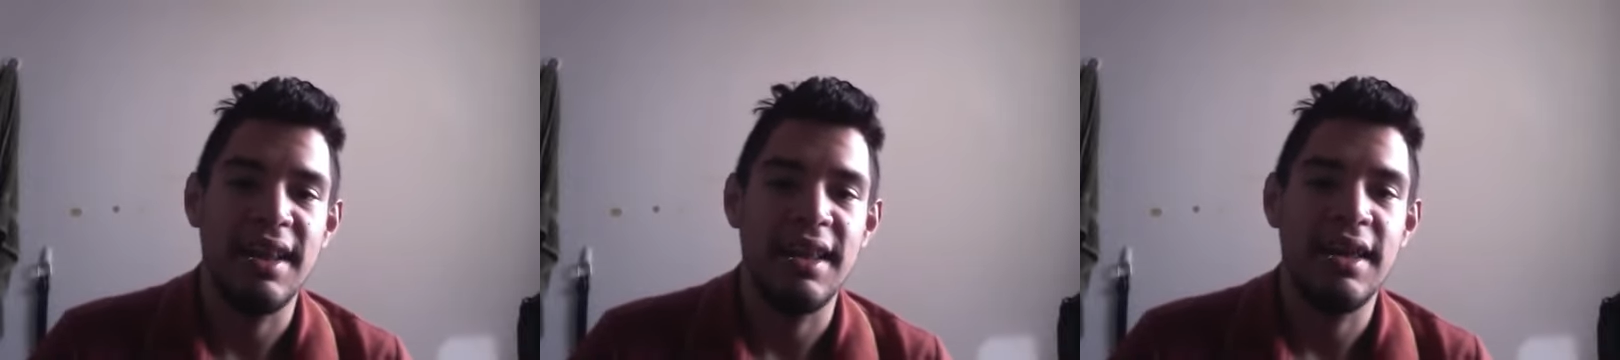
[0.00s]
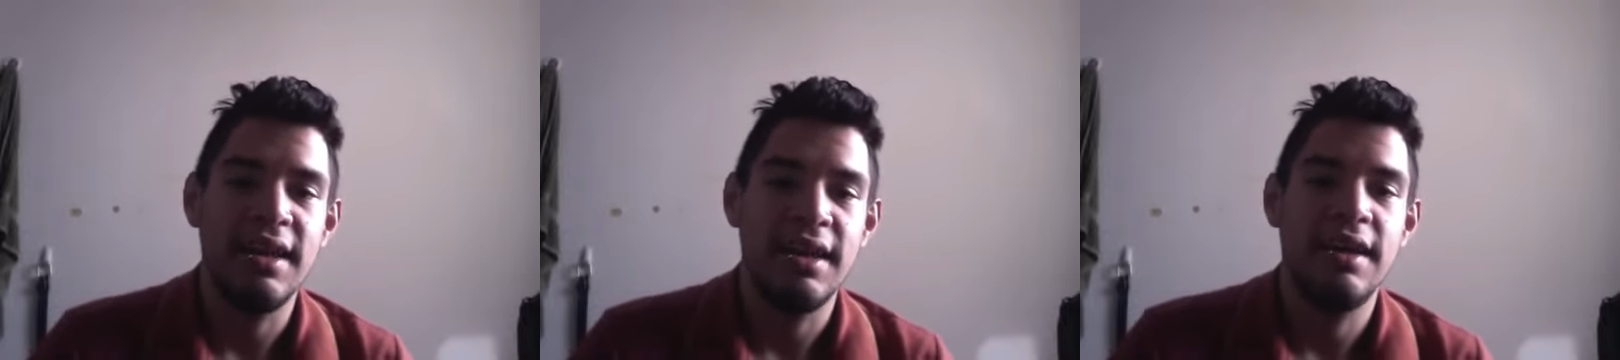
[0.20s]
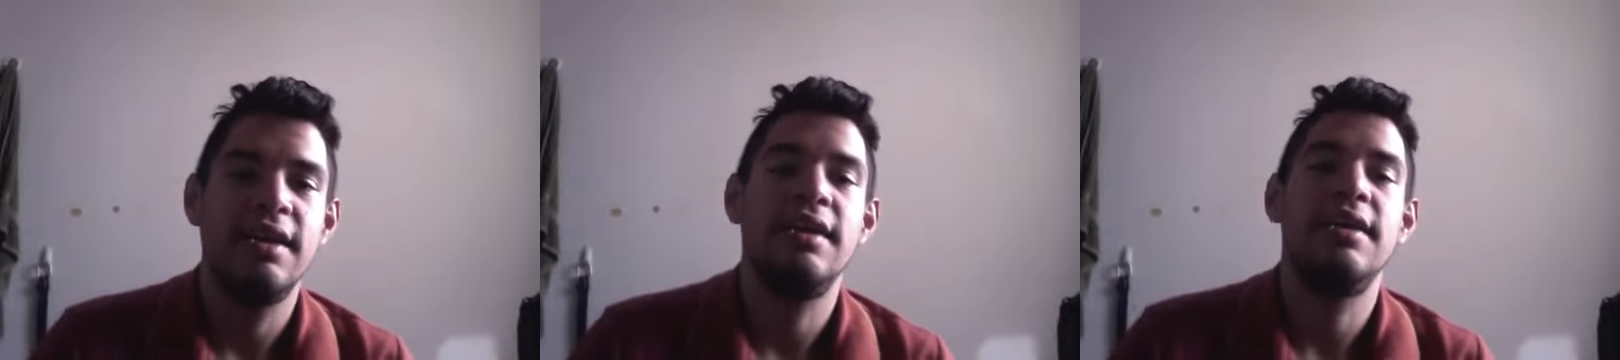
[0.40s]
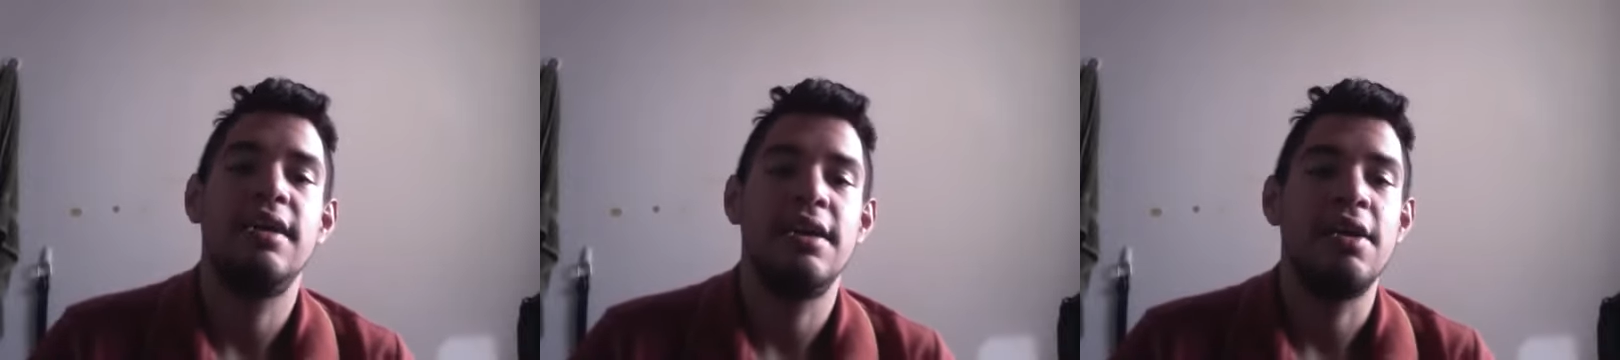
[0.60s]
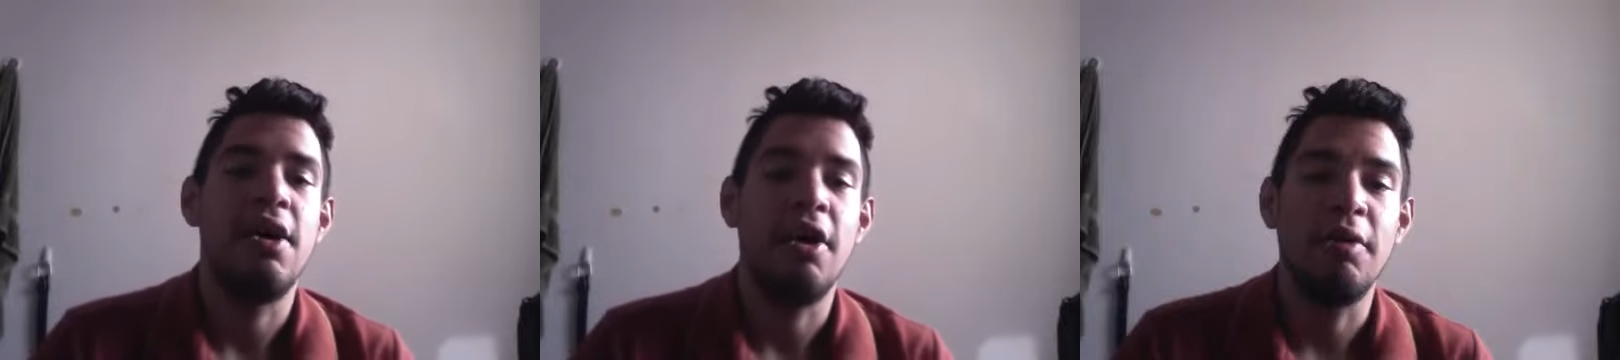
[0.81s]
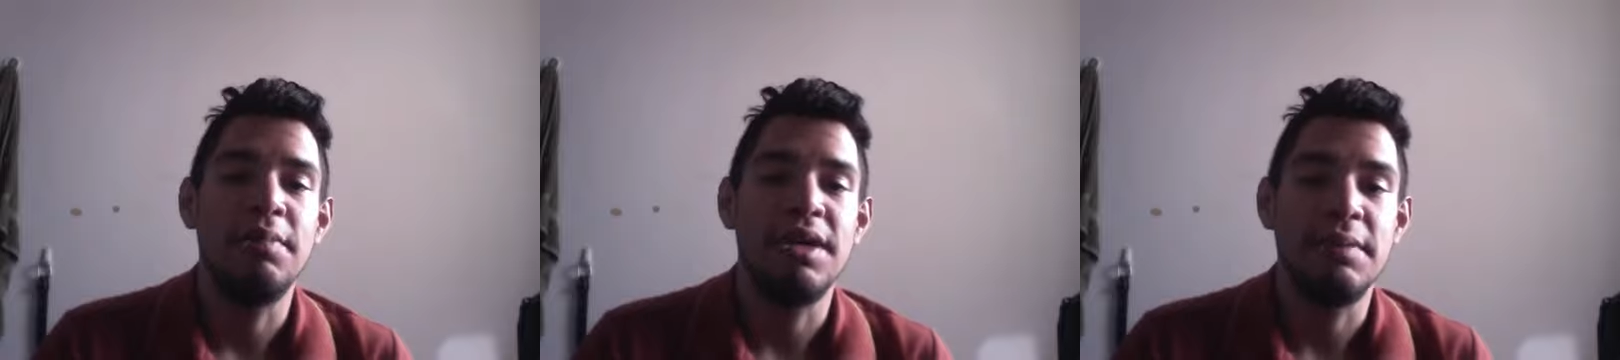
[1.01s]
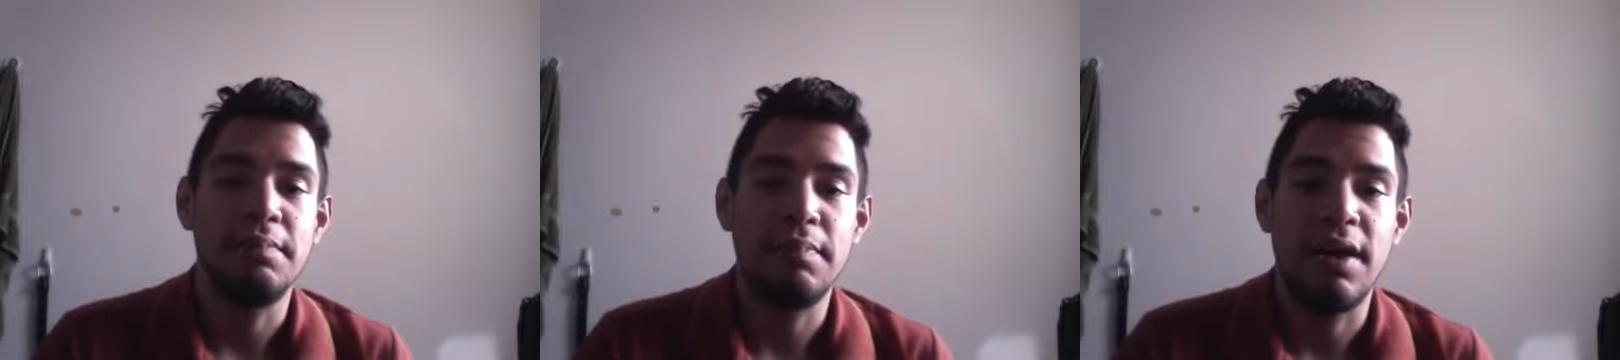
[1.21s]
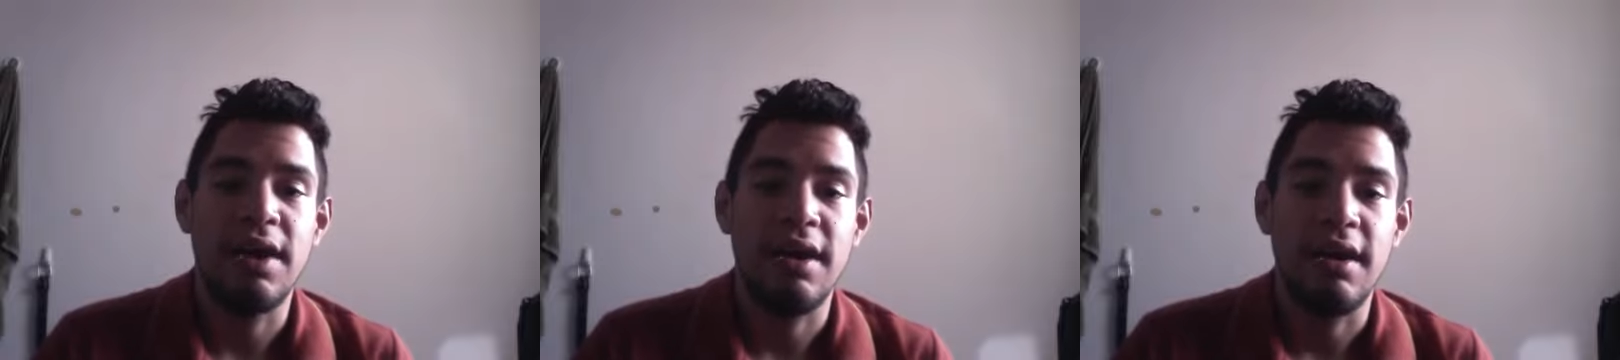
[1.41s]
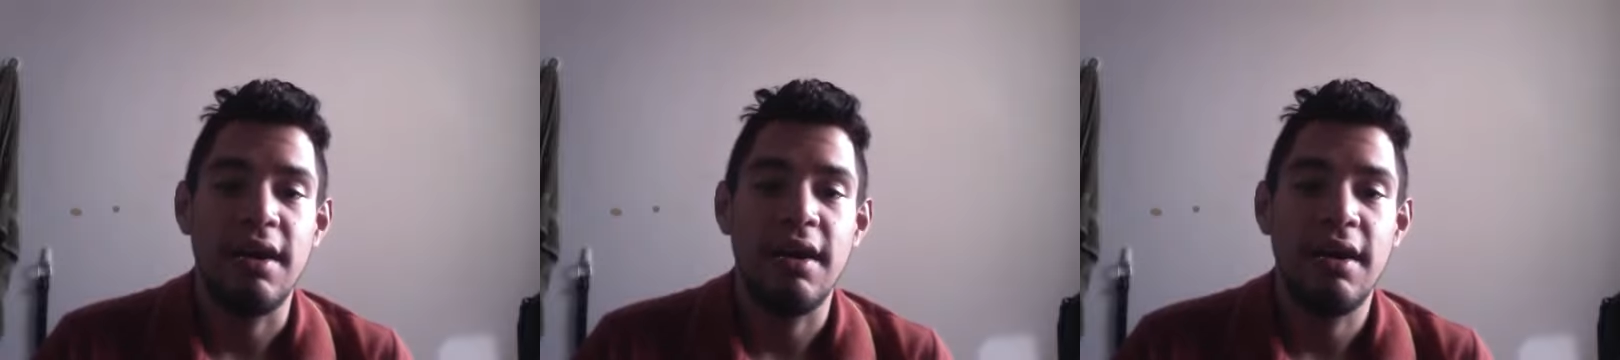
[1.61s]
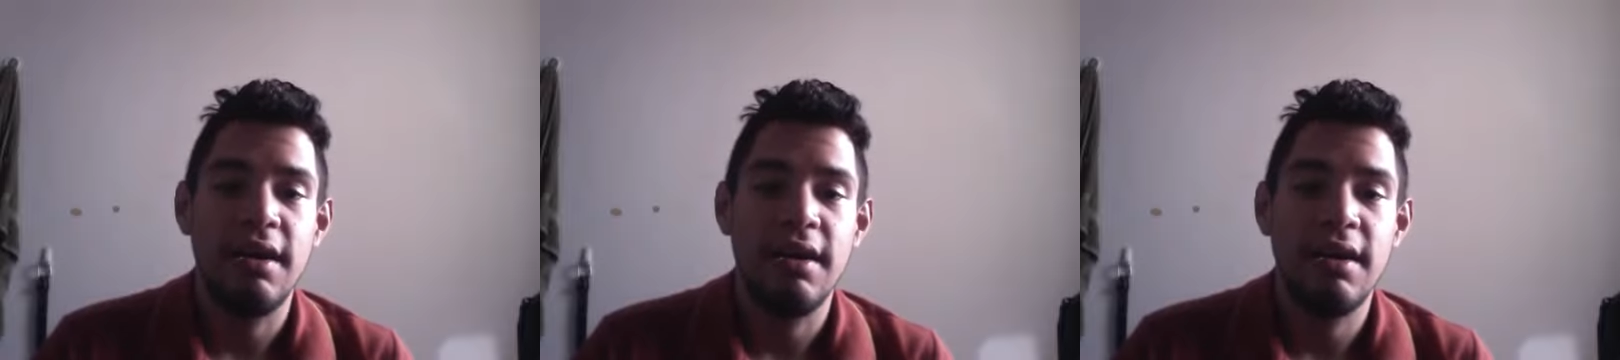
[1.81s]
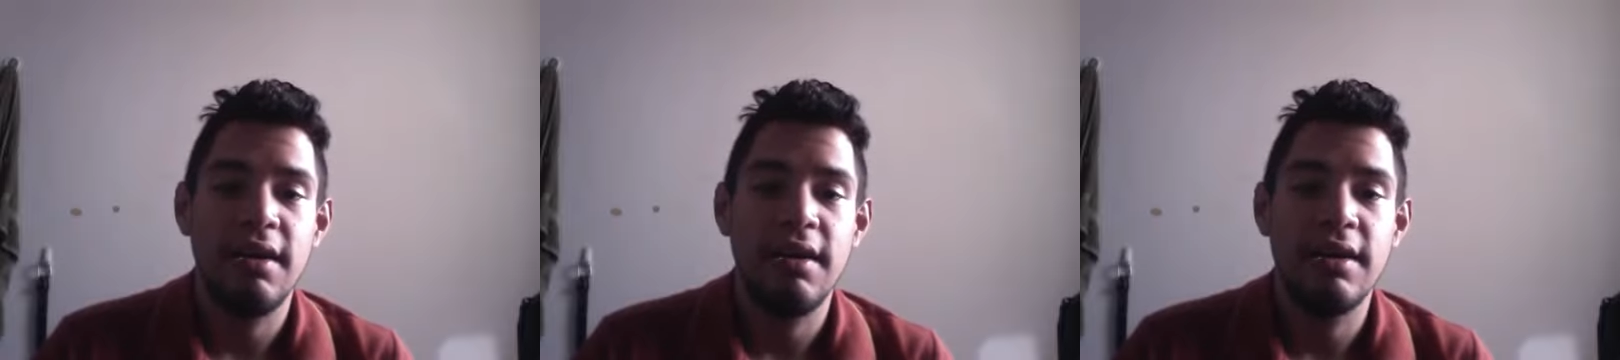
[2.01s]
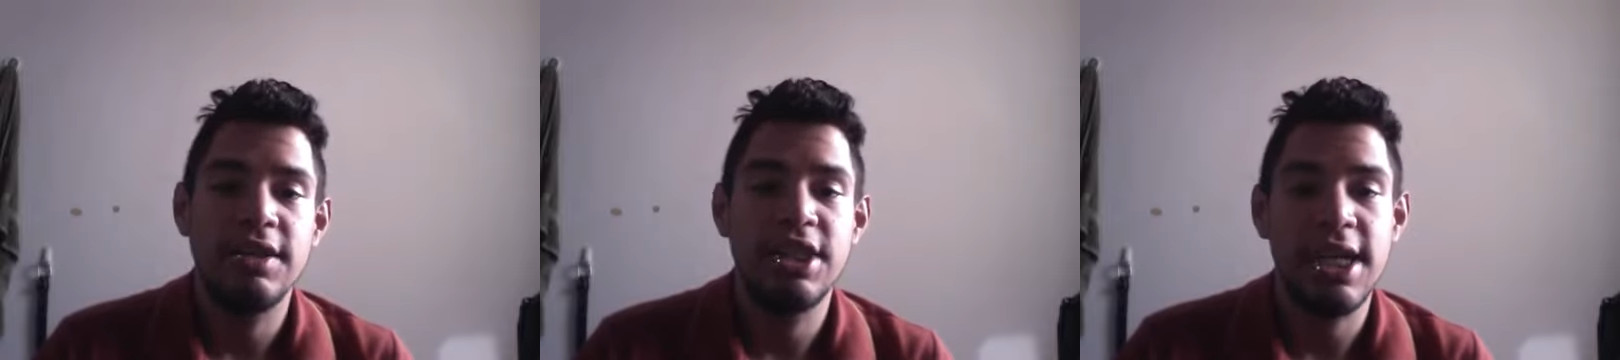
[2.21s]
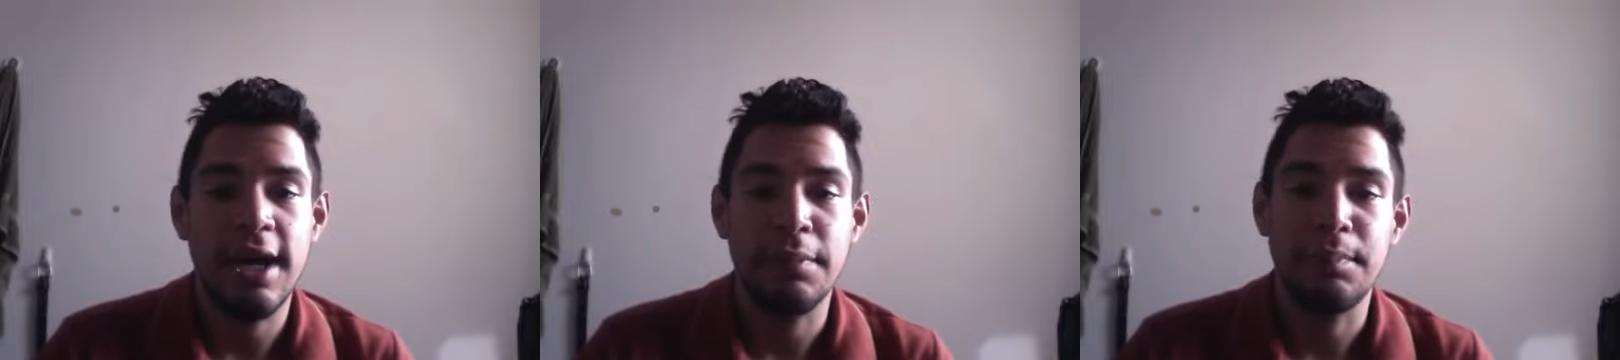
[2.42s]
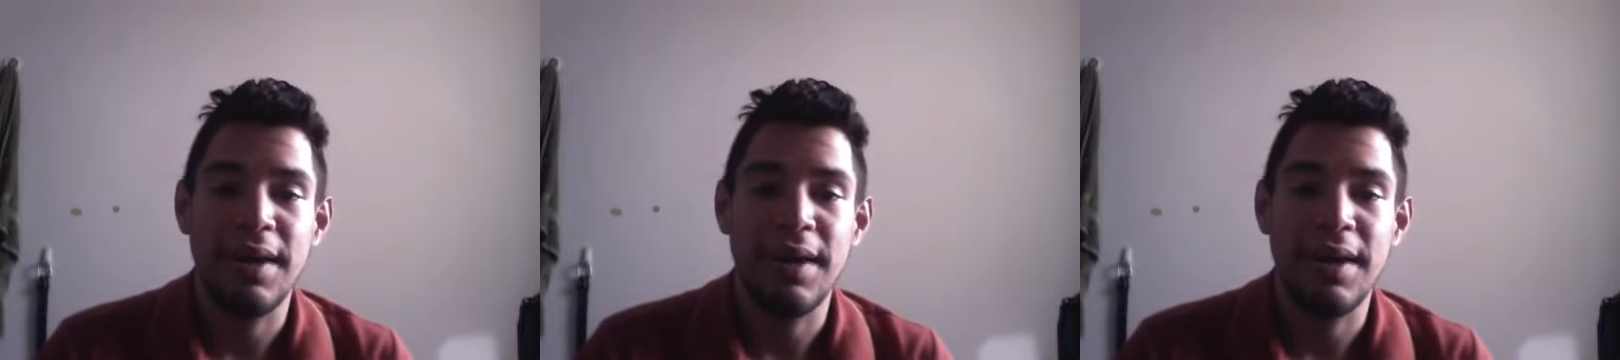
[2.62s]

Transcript: and bang can all be bar,